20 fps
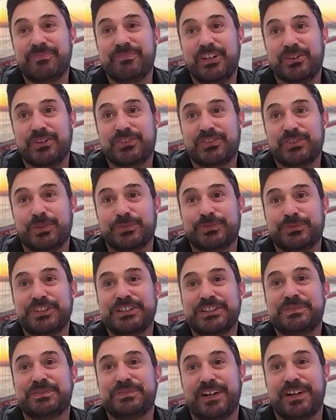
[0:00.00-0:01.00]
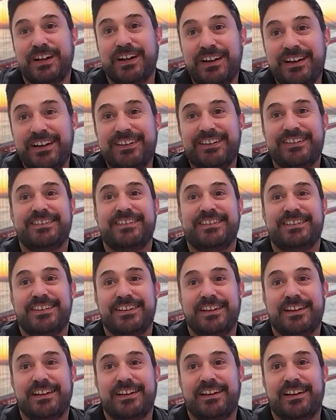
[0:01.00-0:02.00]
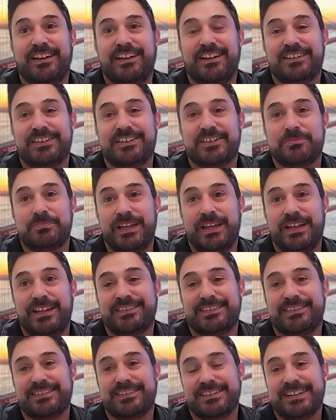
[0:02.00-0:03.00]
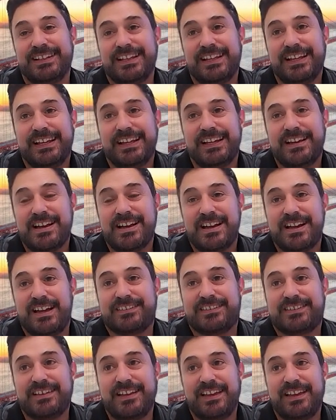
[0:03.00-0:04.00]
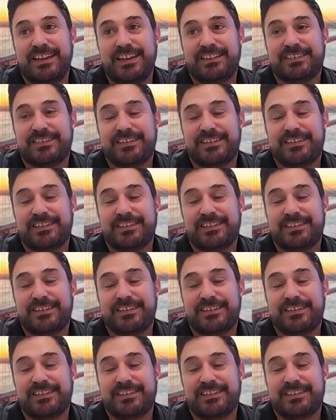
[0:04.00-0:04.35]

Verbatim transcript: you know software-defined space, I'd say it's